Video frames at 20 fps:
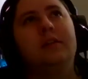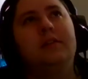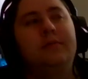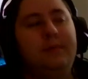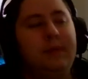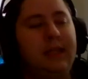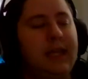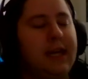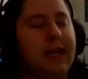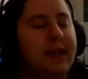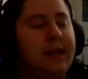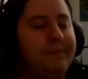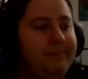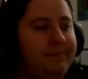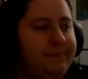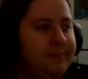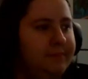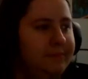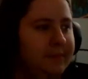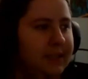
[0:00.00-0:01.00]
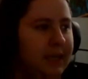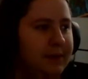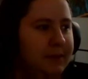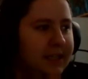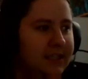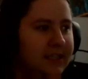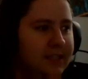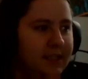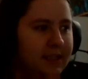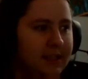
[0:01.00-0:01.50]
Yeah, that
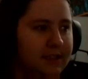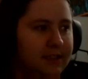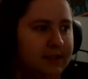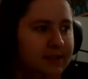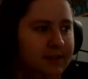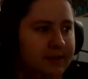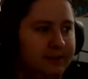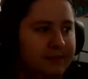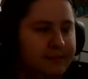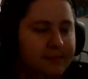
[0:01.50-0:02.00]
makes sense.